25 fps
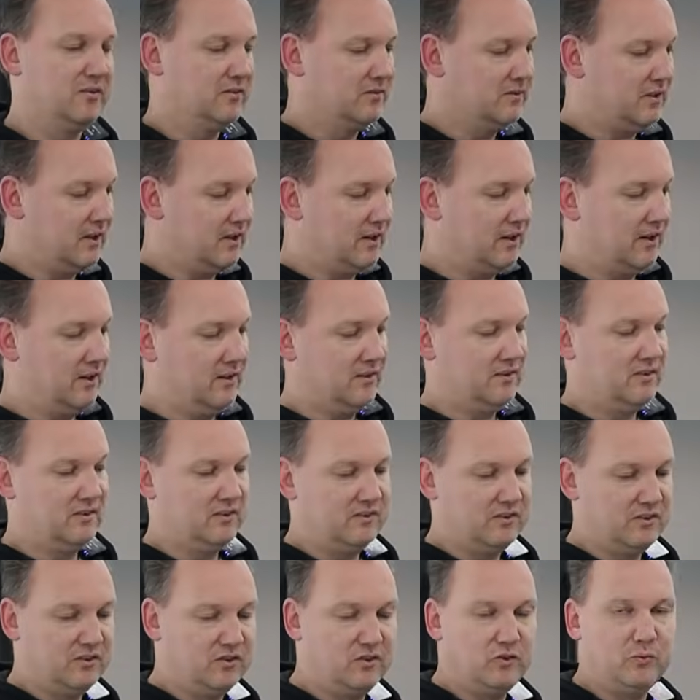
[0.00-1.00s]
Ta-da!
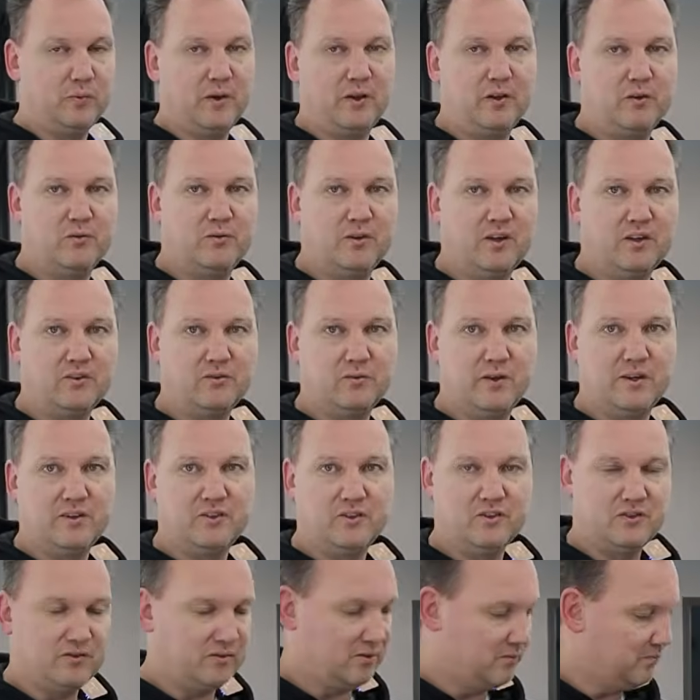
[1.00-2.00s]
This is where you create
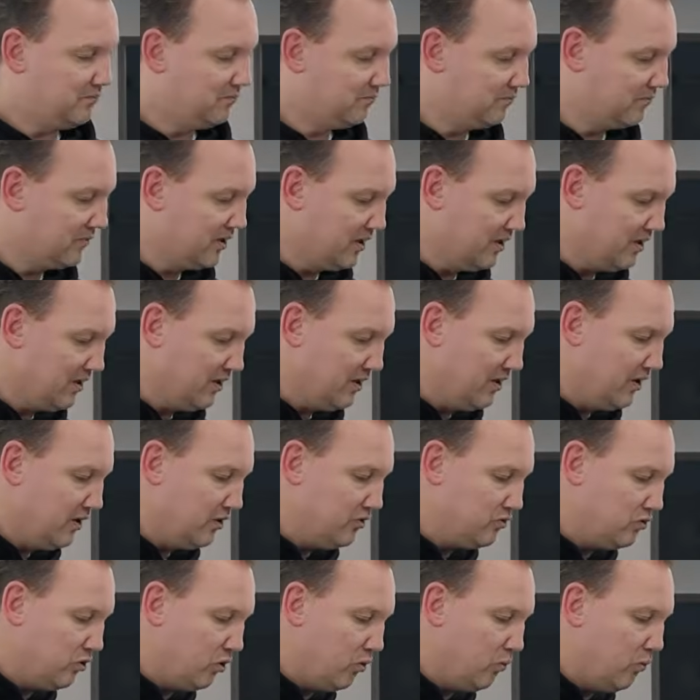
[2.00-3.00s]
scratches from.
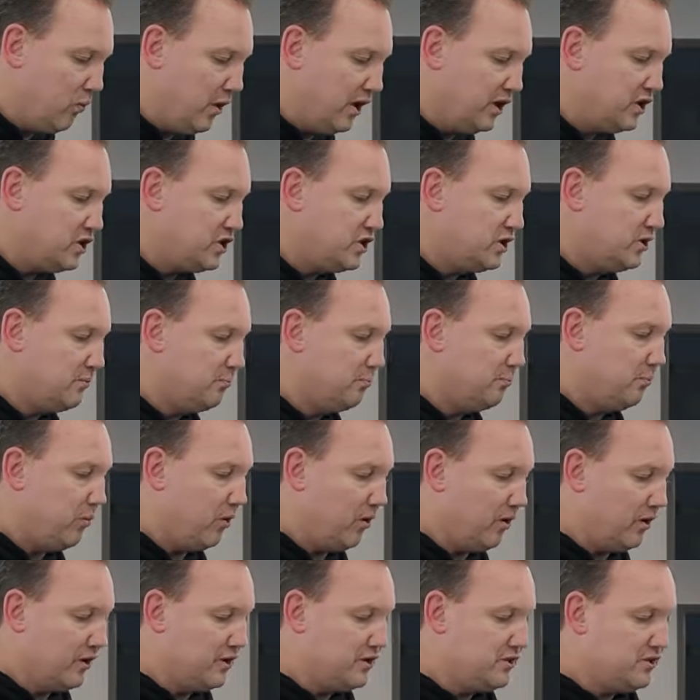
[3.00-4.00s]
So once
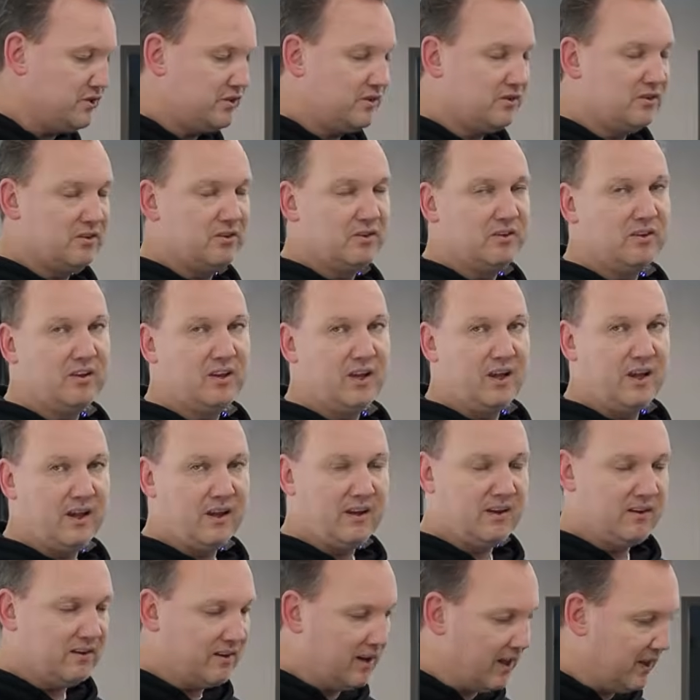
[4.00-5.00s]
polished
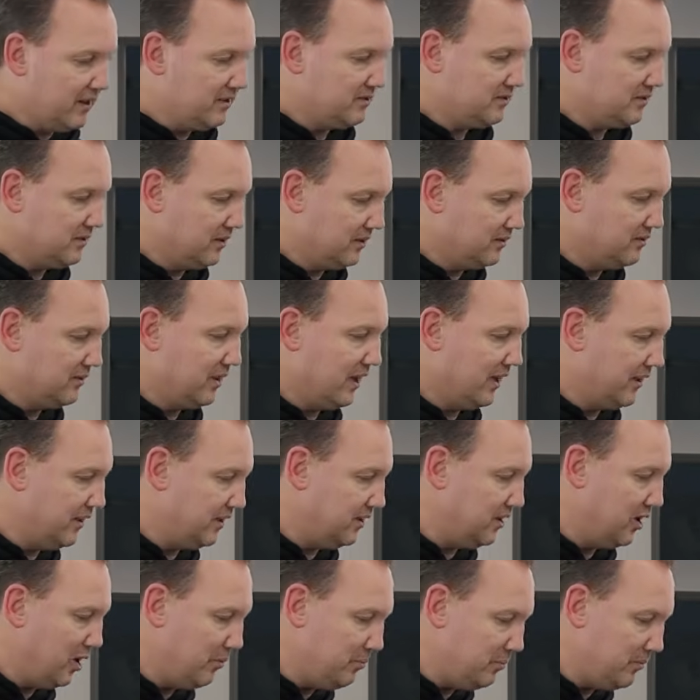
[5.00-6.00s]
and nice and
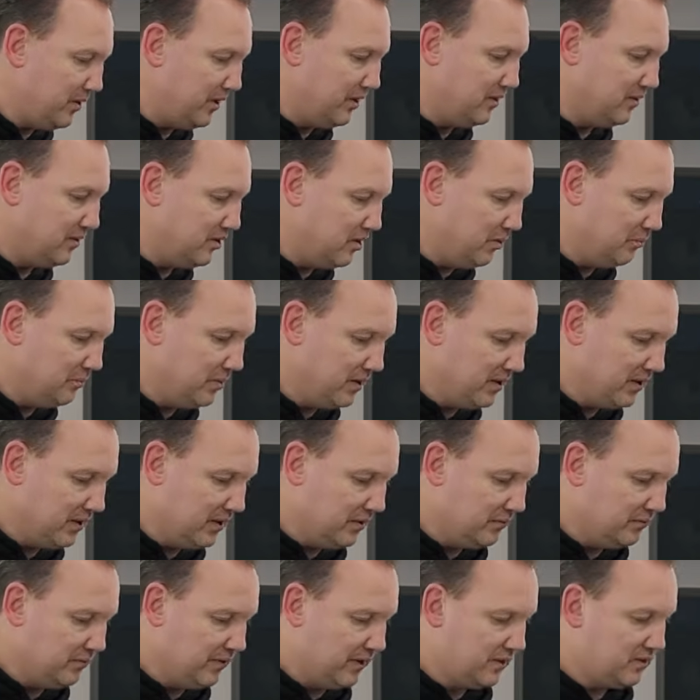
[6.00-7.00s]
tidied up and
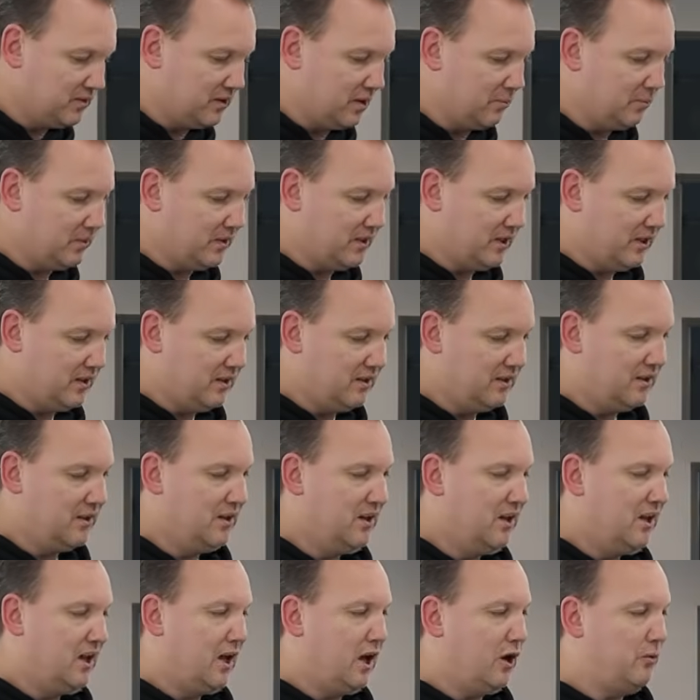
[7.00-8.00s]
completely fixed up again,
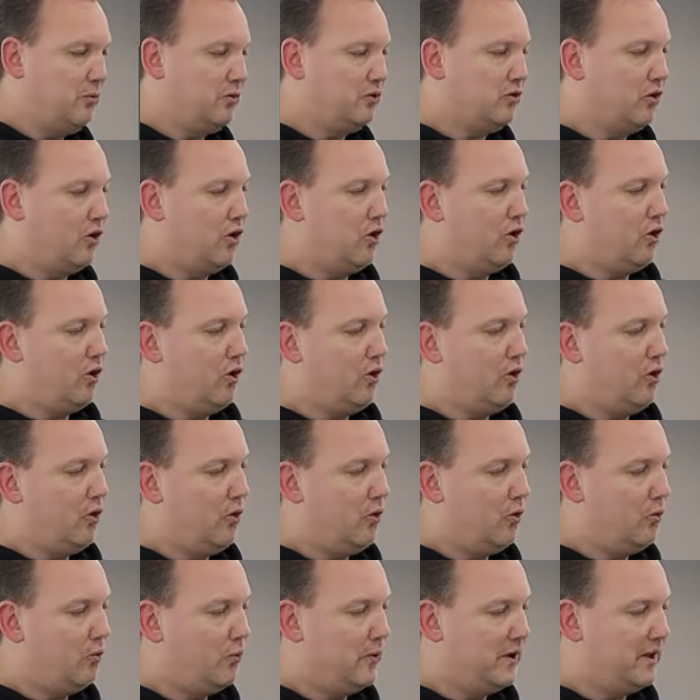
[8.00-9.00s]
I would
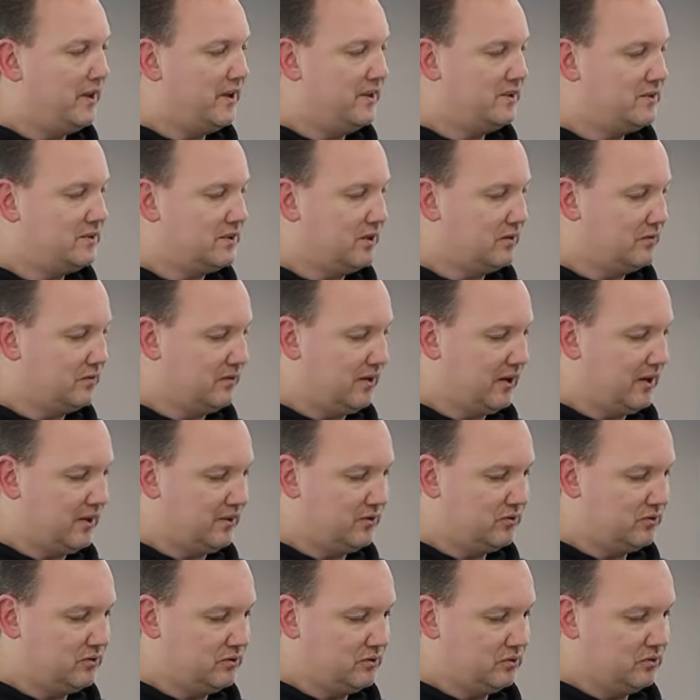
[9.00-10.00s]
always
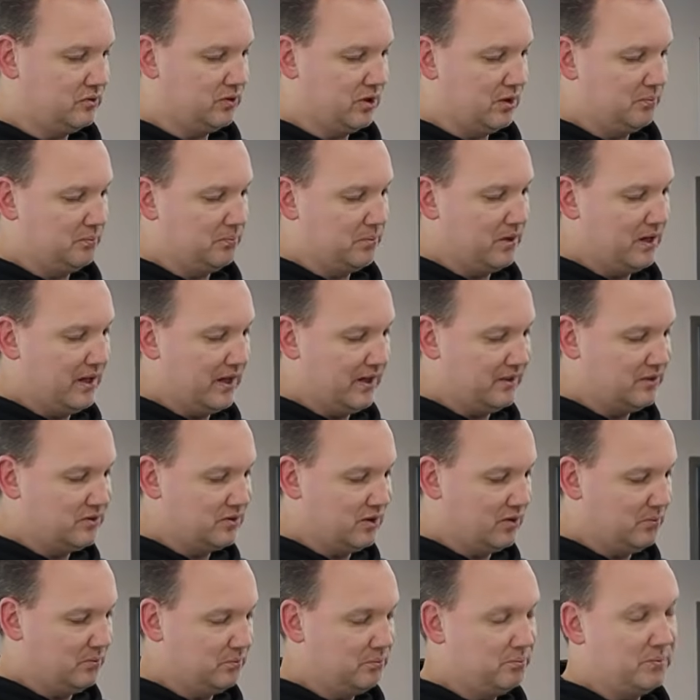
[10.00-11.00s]
advise to apply
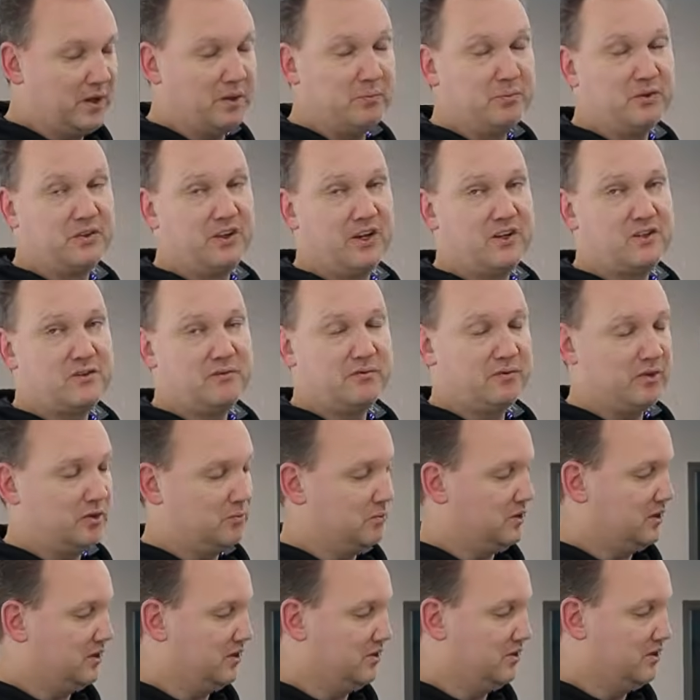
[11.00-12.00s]
some paint protection
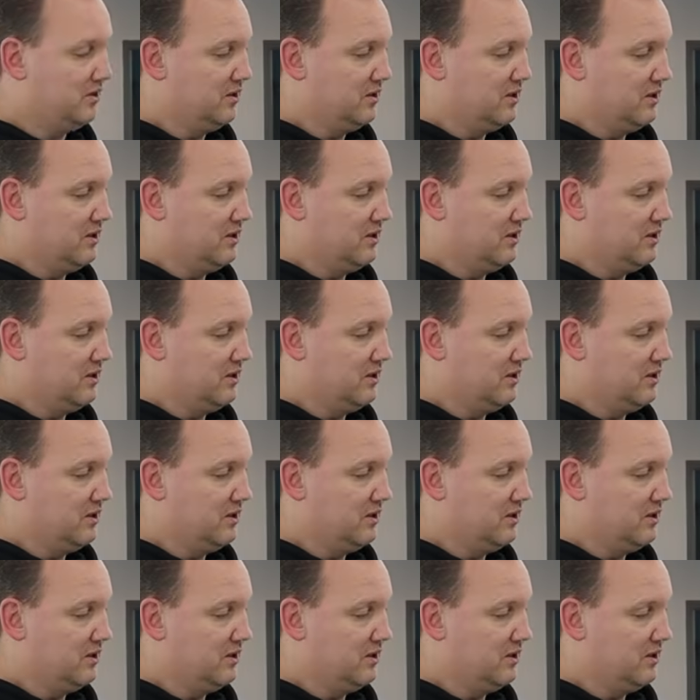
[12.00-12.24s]
film here.